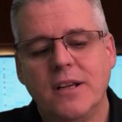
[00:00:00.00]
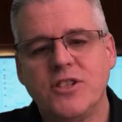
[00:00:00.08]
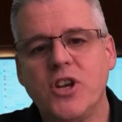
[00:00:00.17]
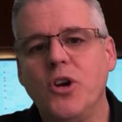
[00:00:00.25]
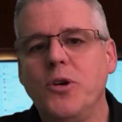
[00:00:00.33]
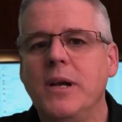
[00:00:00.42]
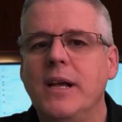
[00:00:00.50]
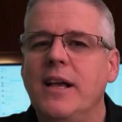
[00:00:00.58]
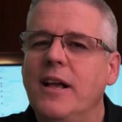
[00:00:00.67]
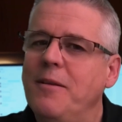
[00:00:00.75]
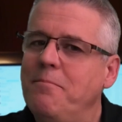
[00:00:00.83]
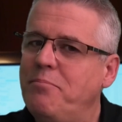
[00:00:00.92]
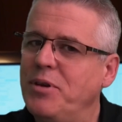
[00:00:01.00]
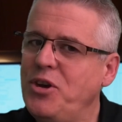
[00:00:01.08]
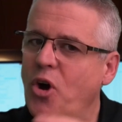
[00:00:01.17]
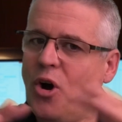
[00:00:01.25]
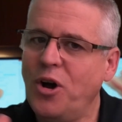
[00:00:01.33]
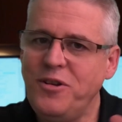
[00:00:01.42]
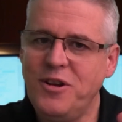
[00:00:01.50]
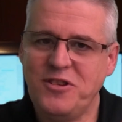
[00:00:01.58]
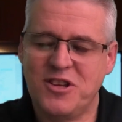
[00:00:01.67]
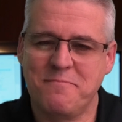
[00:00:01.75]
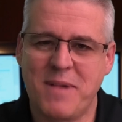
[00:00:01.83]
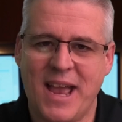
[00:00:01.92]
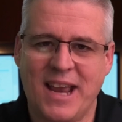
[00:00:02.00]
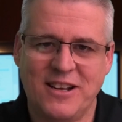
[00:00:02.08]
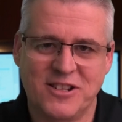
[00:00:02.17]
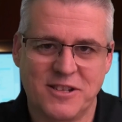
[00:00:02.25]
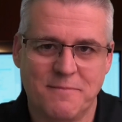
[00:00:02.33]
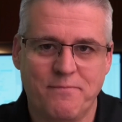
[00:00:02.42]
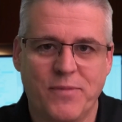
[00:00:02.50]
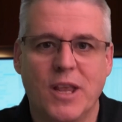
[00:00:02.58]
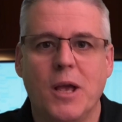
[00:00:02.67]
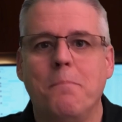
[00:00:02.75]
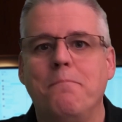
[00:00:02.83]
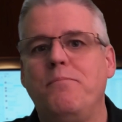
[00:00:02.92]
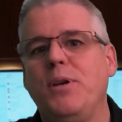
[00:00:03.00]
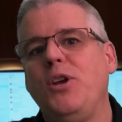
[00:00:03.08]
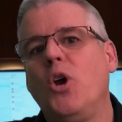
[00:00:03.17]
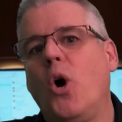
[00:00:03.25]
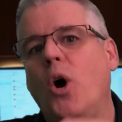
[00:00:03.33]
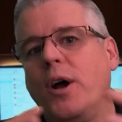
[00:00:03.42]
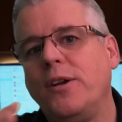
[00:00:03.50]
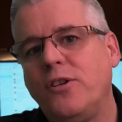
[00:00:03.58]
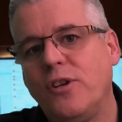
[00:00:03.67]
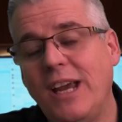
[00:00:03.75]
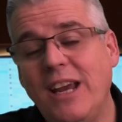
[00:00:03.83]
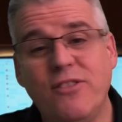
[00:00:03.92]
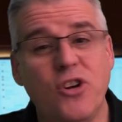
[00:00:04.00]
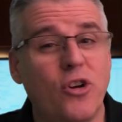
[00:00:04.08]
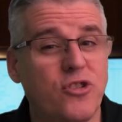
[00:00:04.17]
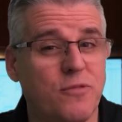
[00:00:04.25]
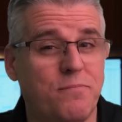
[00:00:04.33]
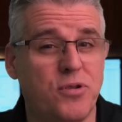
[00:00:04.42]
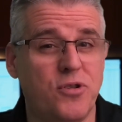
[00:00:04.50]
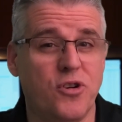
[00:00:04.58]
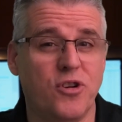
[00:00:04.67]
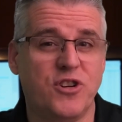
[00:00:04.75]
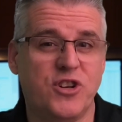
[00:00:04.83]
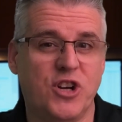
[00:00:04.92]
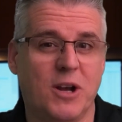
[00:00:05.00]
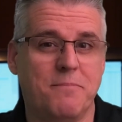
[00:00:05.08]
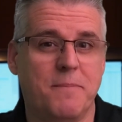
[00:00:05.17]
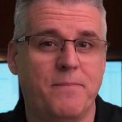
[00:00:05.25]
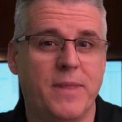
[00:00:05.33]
So beyond domains, beyond even entrepreneurship,